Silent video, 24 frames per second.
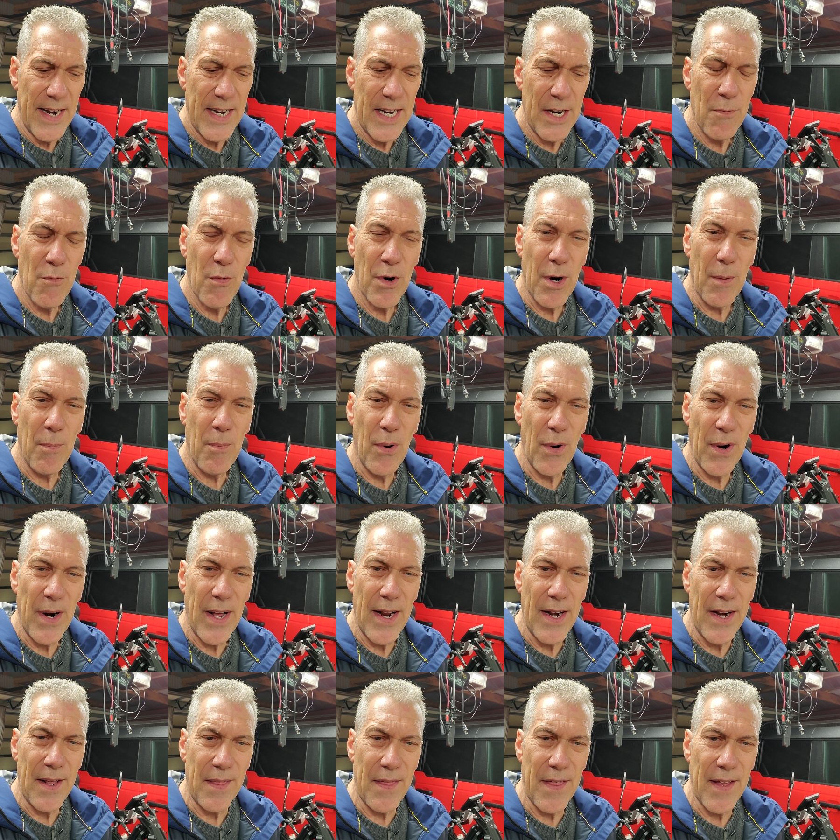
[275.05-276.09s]
didn't want to put
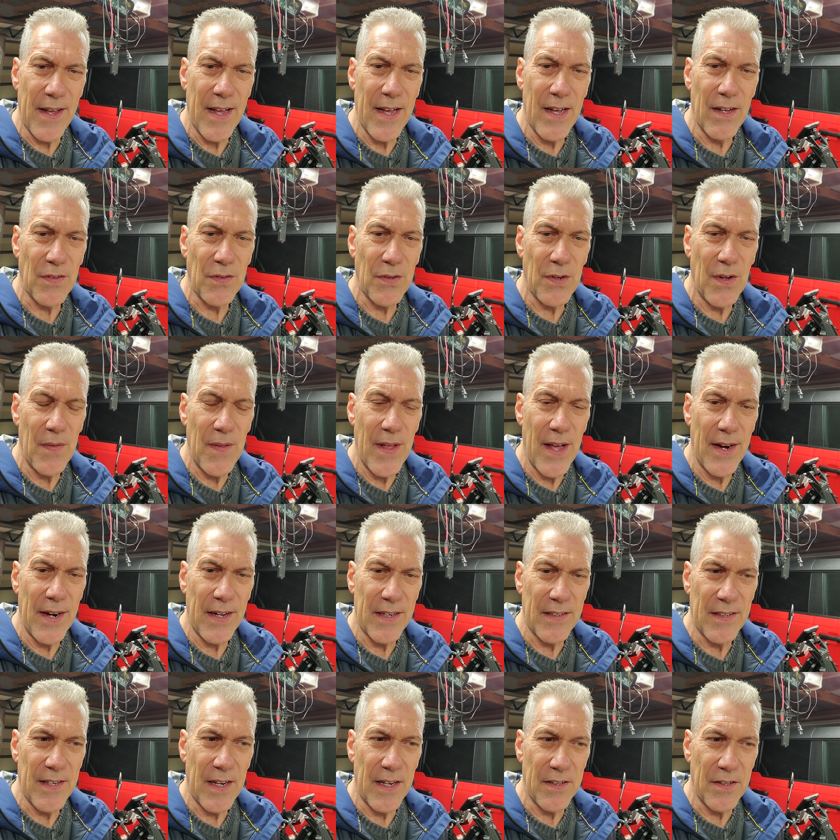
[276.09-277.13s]
anything else on that
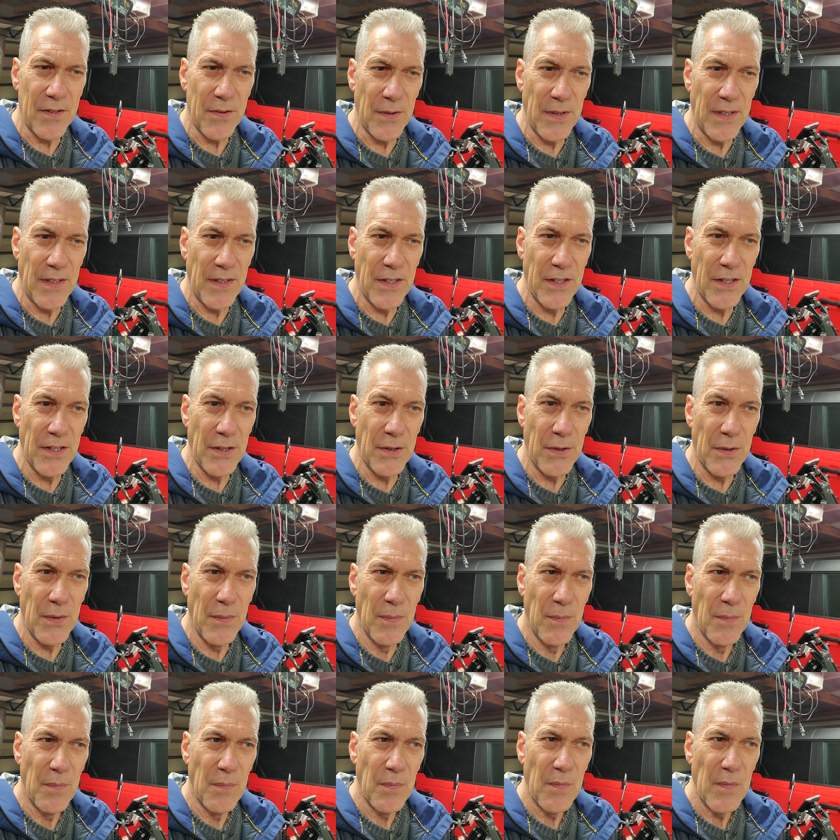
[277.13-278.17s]
accessory 2.
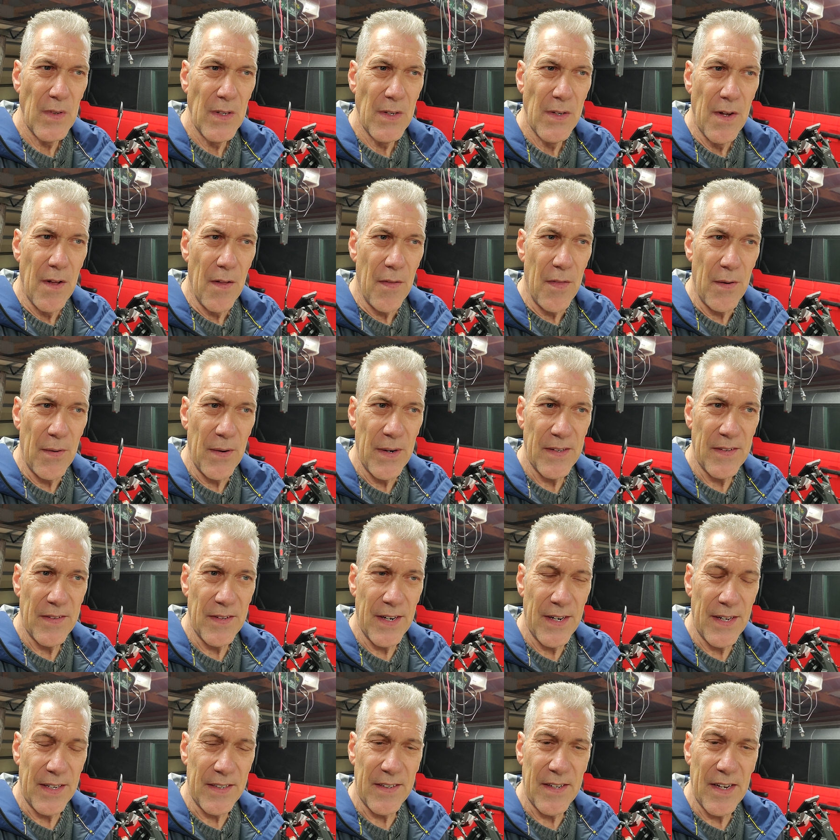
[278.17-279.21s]
There is
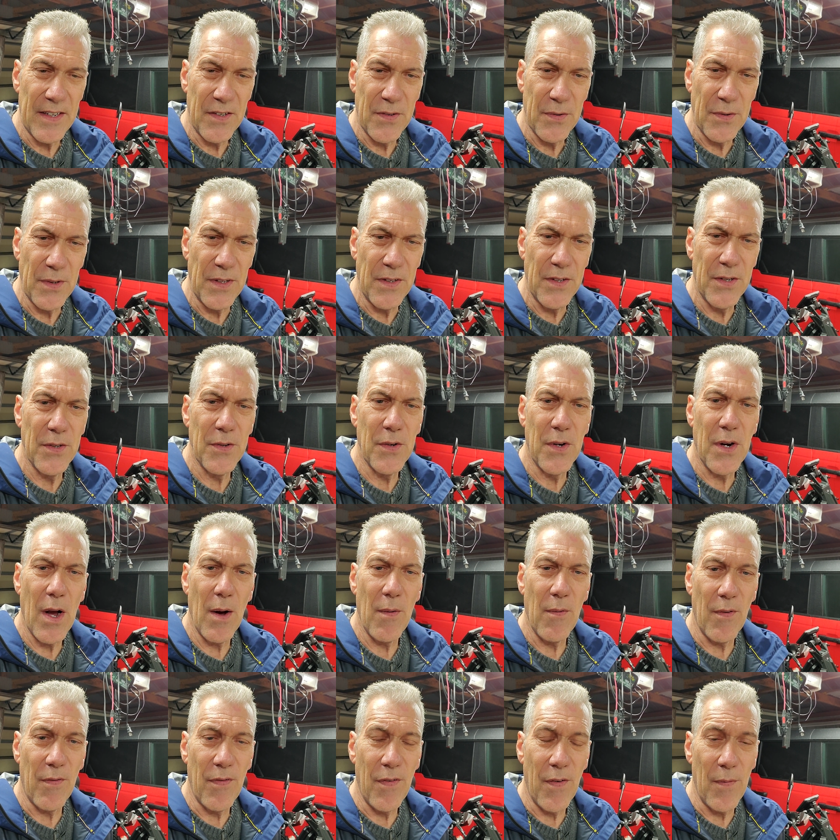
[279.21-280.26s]
an accessory 2
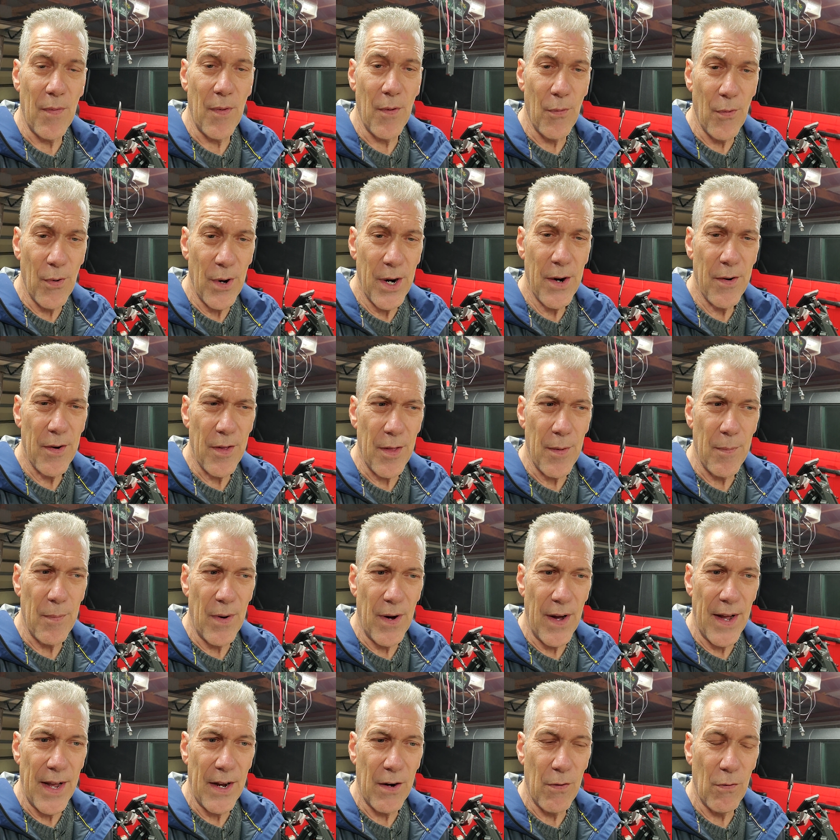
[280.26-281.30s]
coming from the rear of the
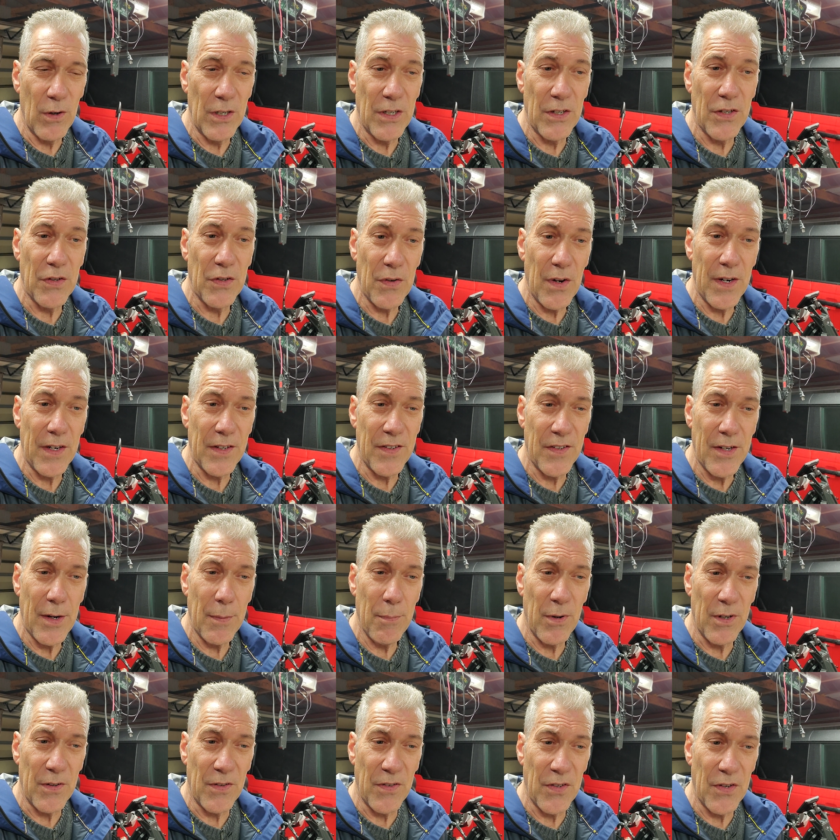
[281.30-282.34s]
bike, which is on a
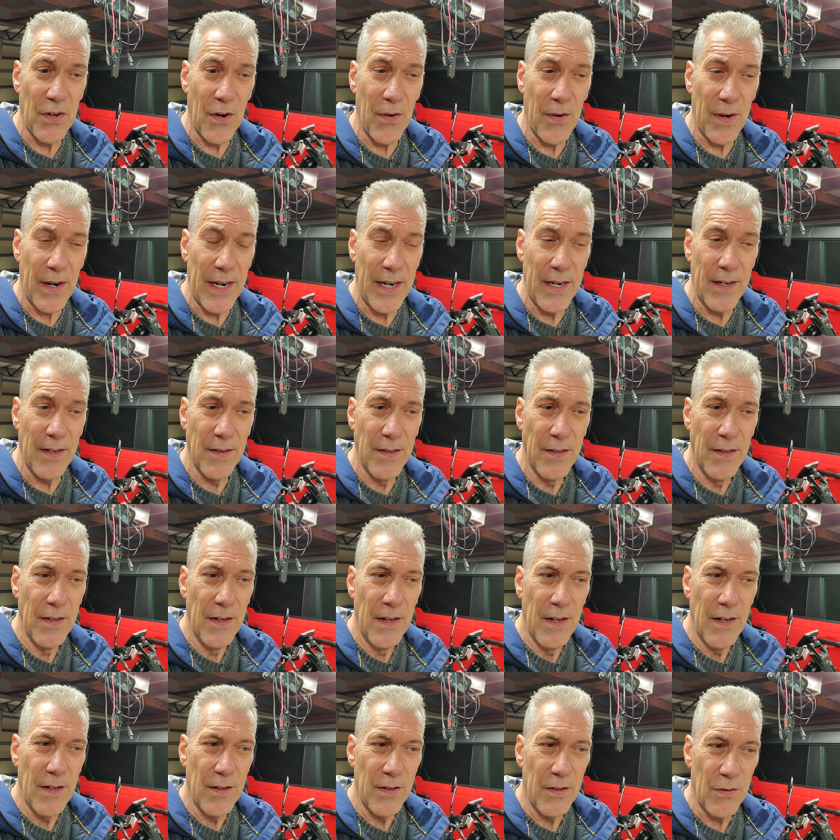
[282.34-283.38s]
separate circuit.
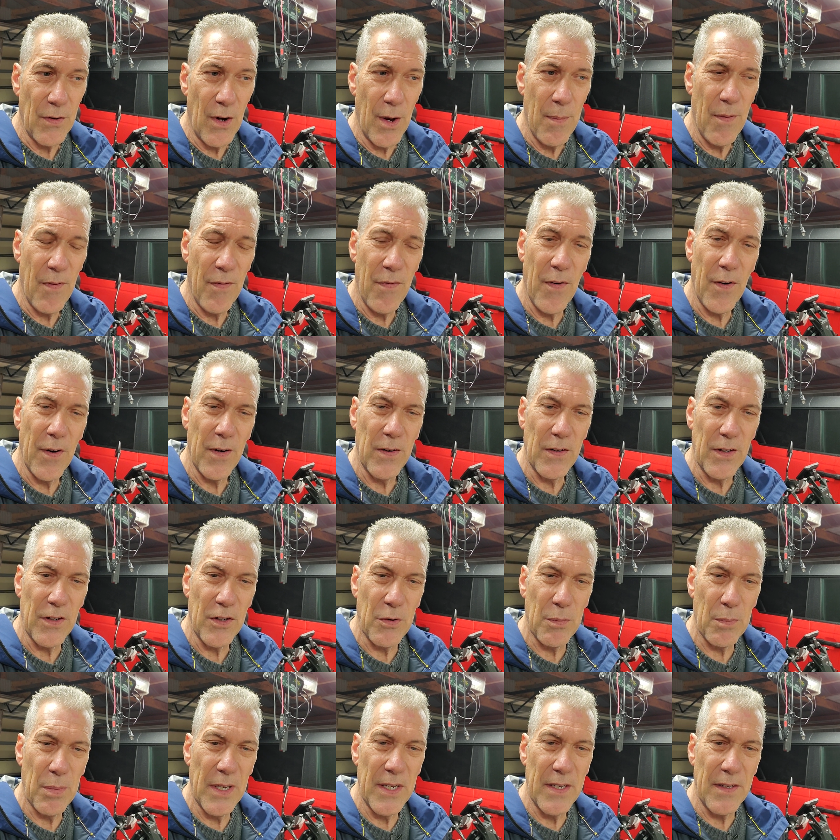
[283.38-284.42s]
So I preferred to
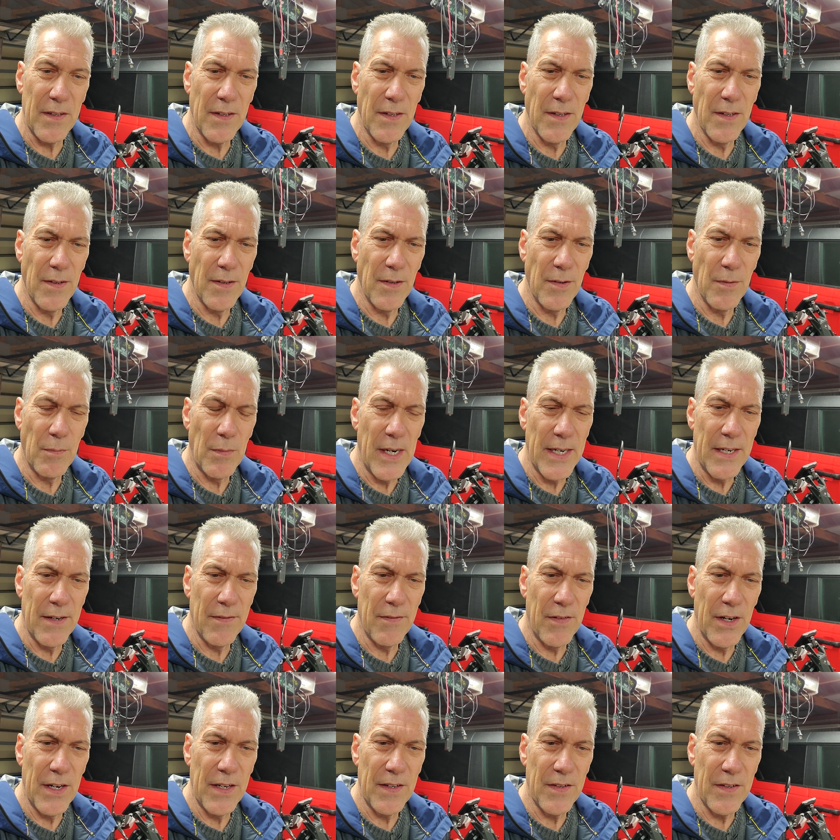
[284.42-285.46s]
split my
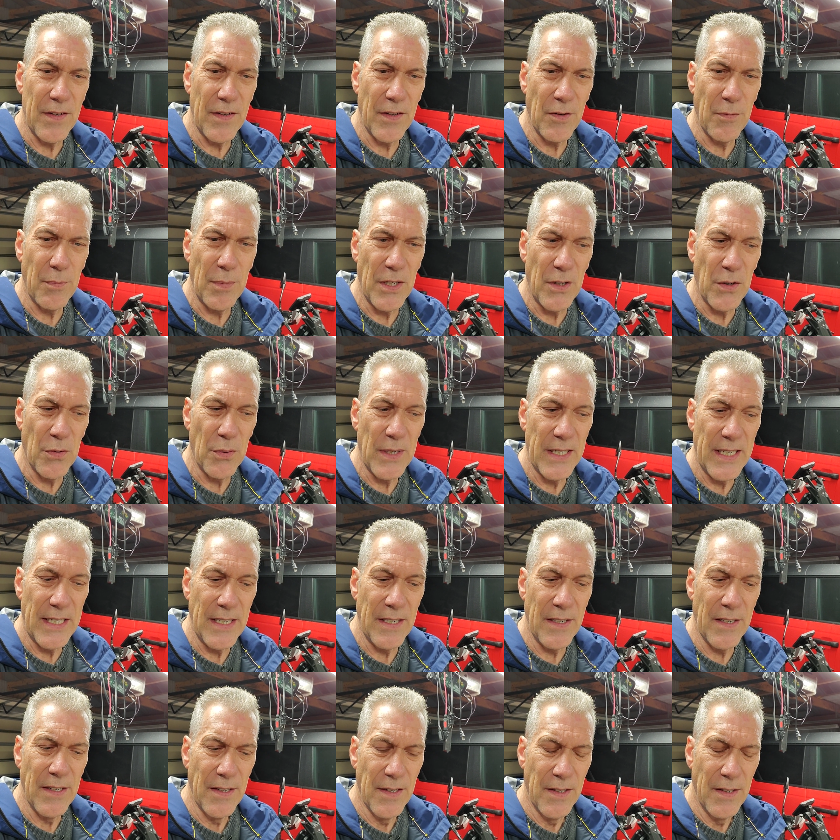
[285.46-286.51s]
devices
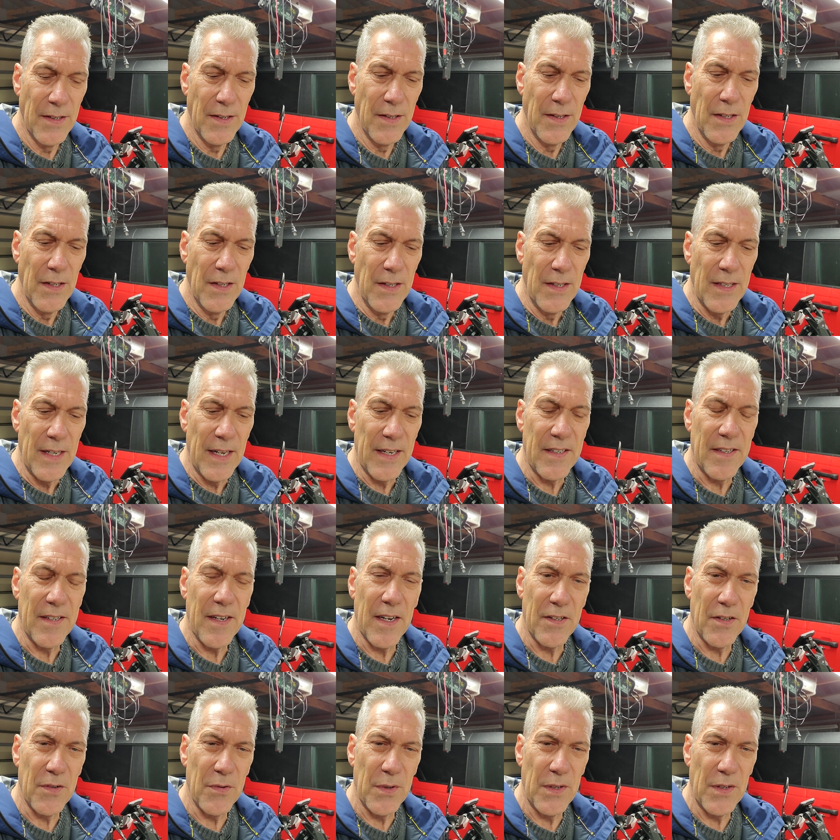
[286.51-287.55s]
between
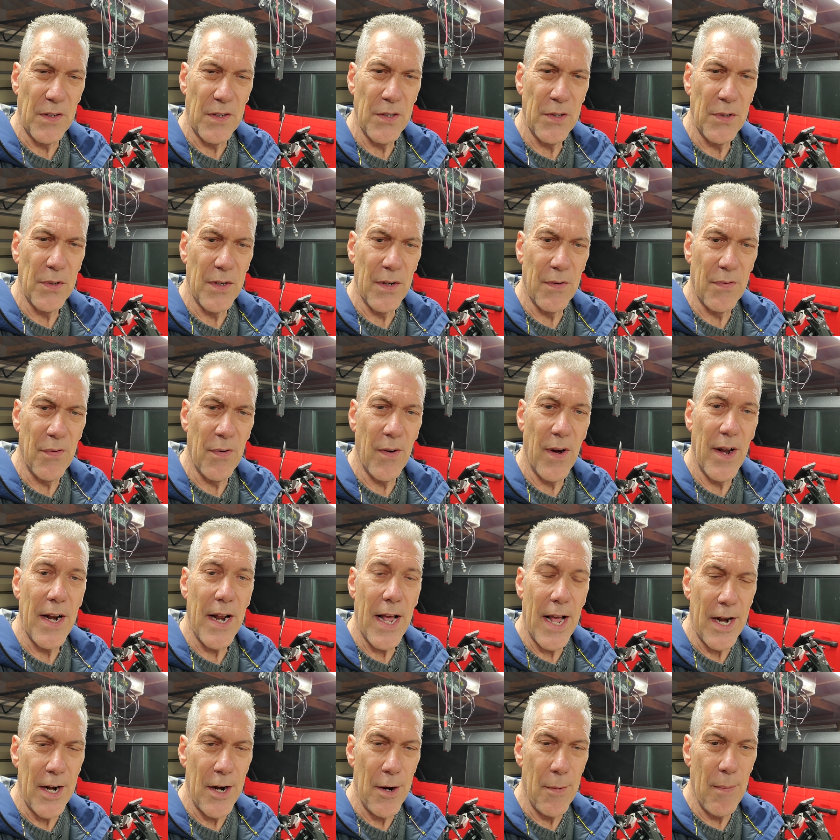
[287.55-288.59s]
accessory 2 in the front
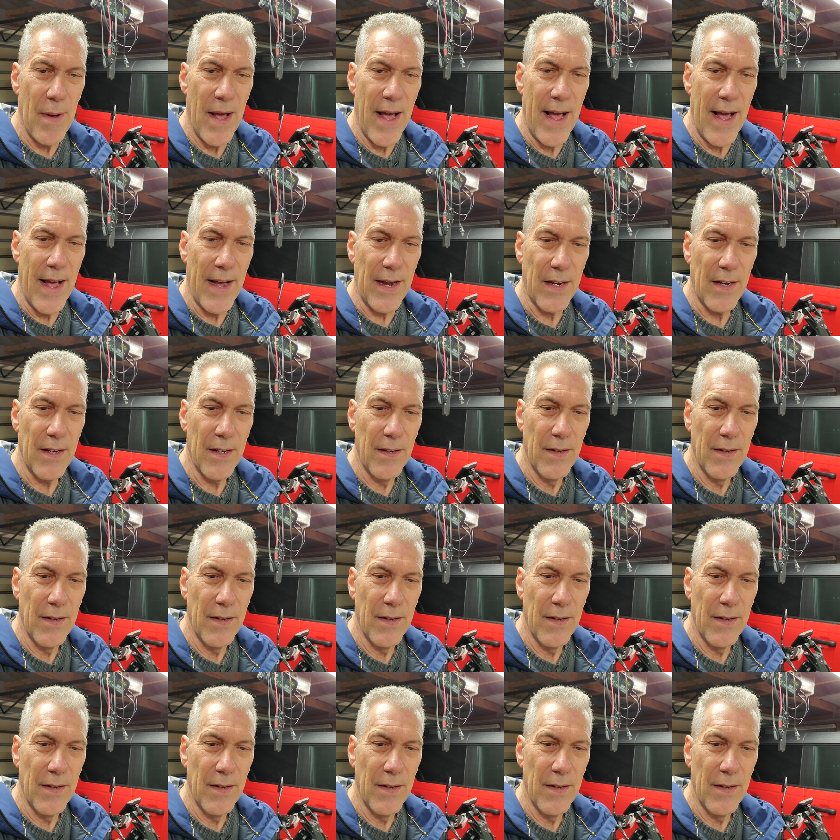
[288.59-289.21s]
and the back.